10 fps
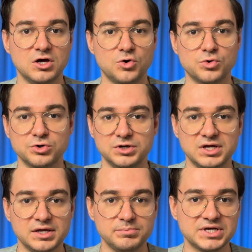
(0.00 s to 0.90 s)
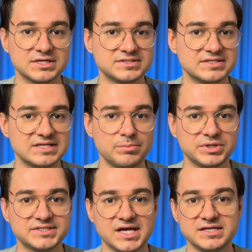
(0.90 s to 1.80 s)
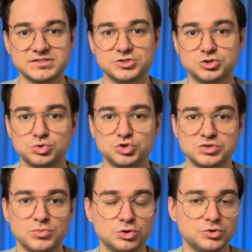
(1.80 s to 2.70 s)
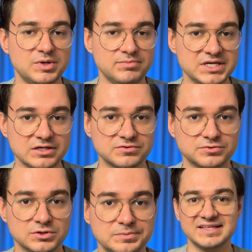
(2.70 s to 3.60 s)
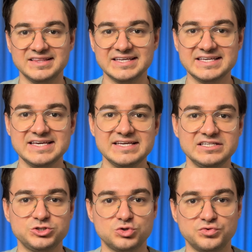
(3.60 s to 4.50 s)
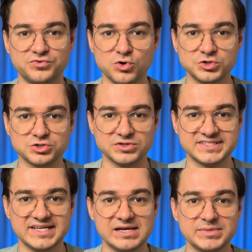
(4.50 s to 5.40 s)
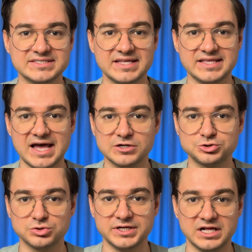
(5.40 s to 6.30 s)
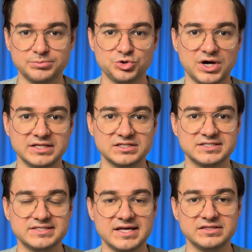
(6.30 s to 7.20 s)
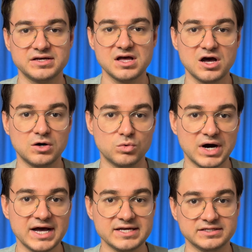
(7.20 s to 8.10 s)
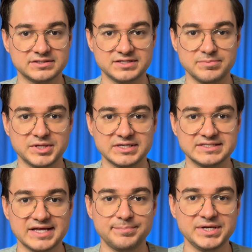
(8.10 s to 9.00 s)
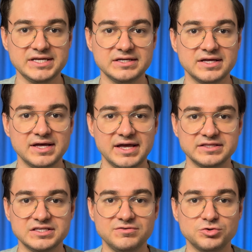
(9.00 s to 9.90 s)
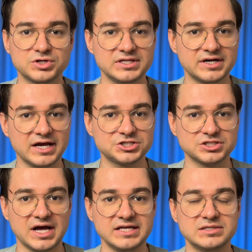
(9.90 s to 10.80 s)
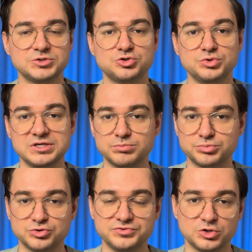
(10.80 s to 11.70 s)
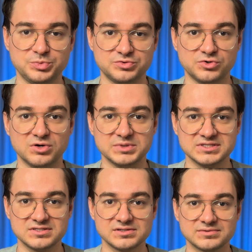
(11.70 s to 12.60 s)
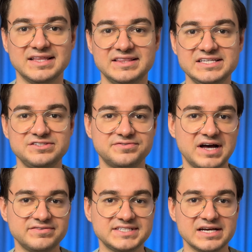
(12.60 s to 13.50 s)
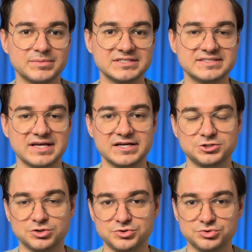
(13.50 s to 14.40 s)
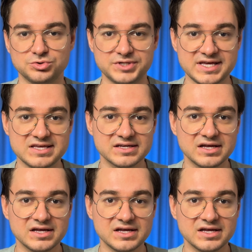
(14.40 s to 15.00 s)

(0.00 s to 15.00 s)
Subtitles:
or because the sample size is too small to be meaningful. The key is to focus on segments that actually help you understand why something is happening and give you clear action items to improve your performance. These 5 segments I showed you today,